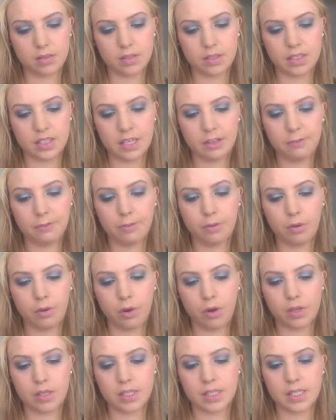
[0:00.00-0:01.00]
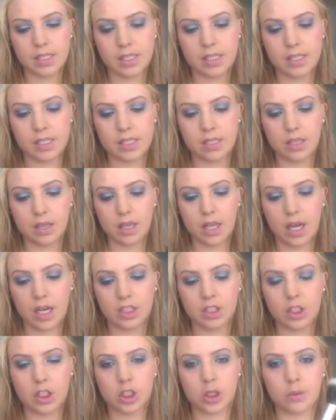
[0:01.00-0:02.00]
C406
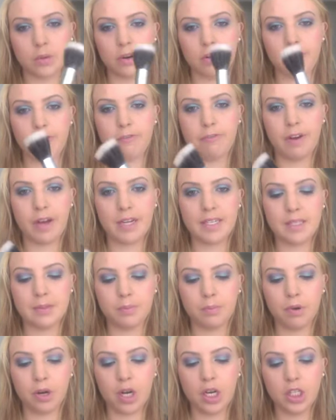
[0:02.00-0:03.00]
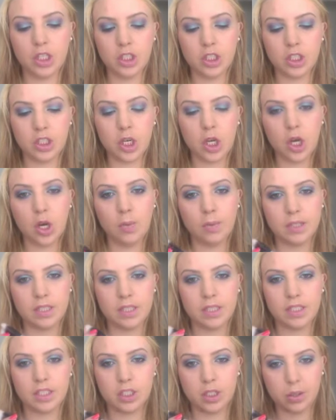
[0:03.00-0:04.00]
large duo face brush, which
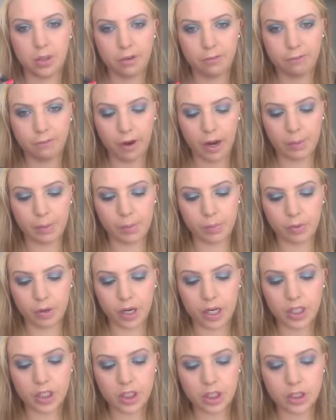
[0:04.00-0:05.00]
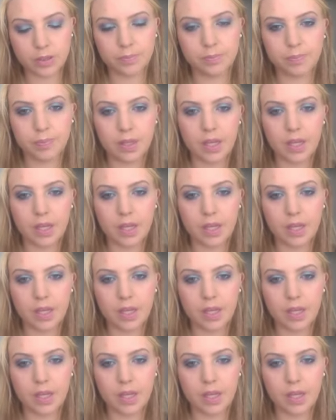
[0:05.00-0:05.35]
is a duo fiber brush.